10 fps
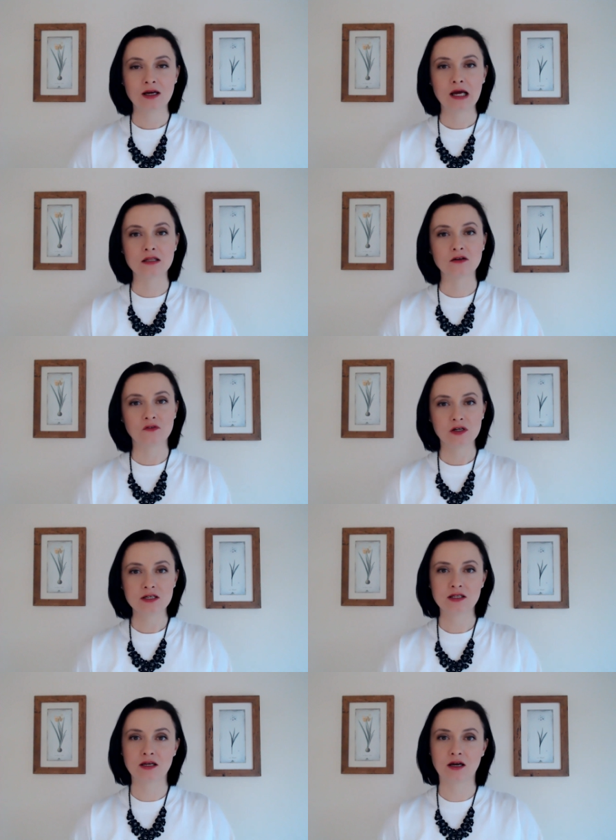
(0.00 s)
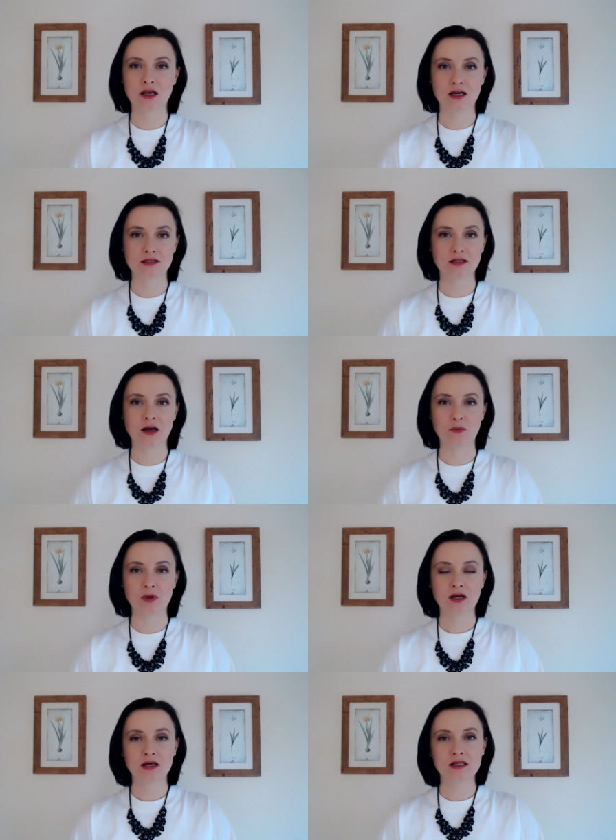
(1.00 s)
And the first thing I ask
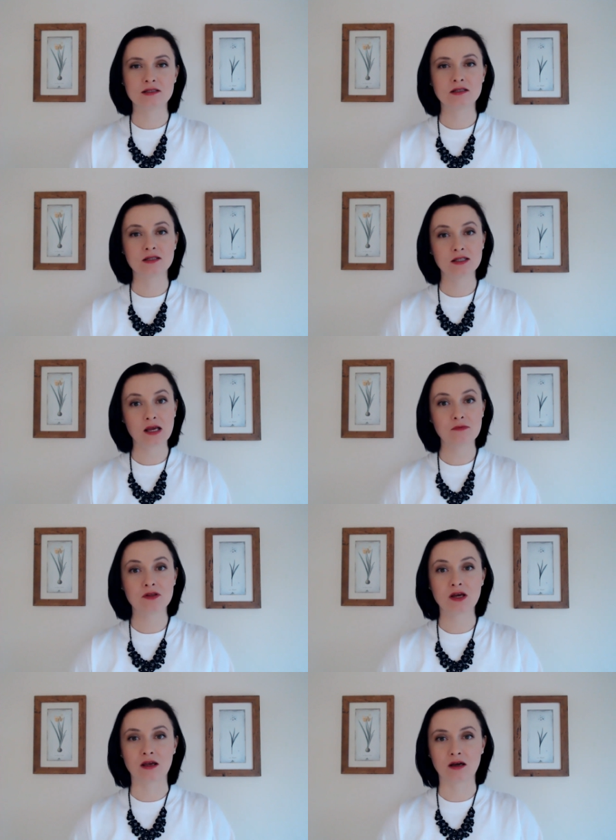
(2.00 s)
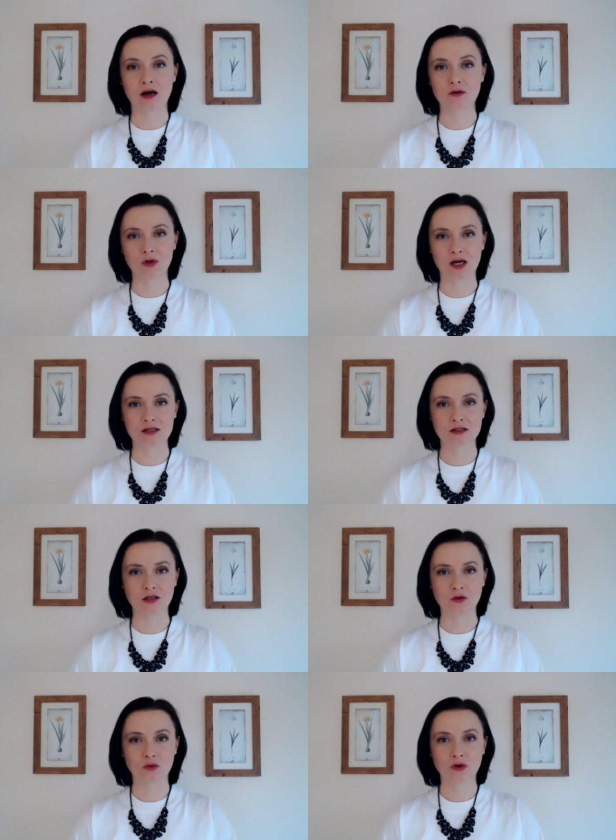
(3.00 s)
them is the same thing I will ask
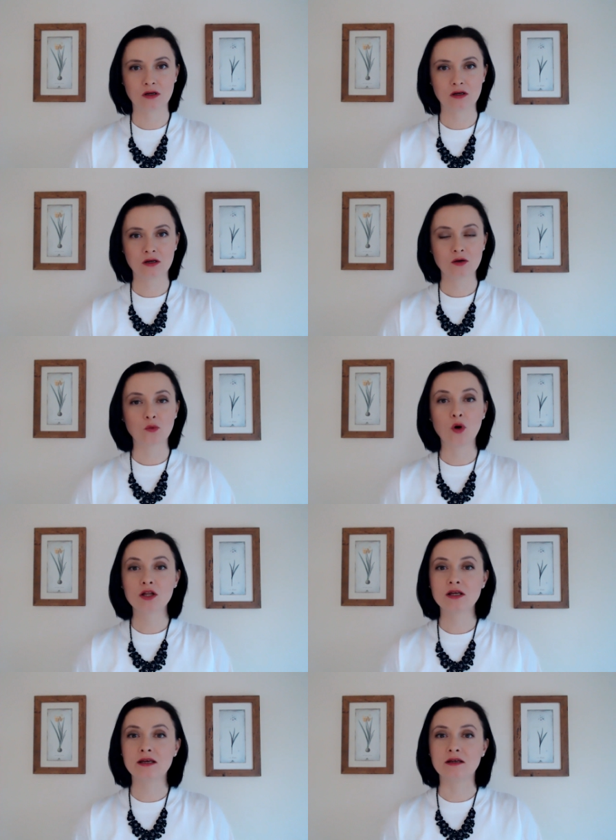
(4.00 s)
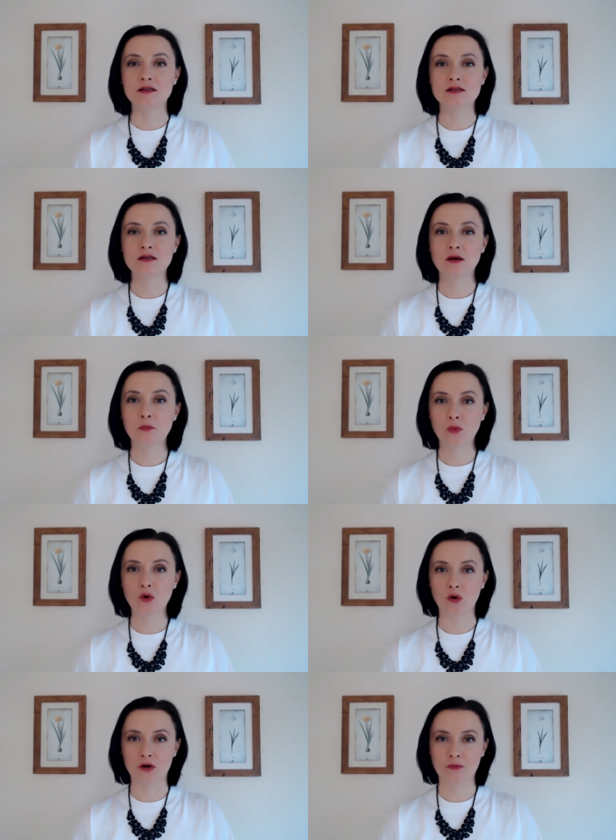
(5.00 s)
you. What is
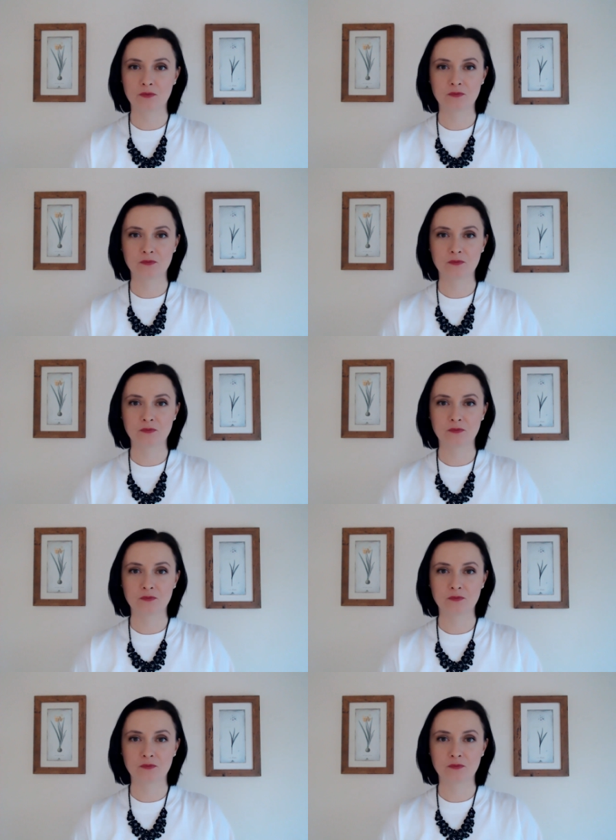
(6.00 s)
more?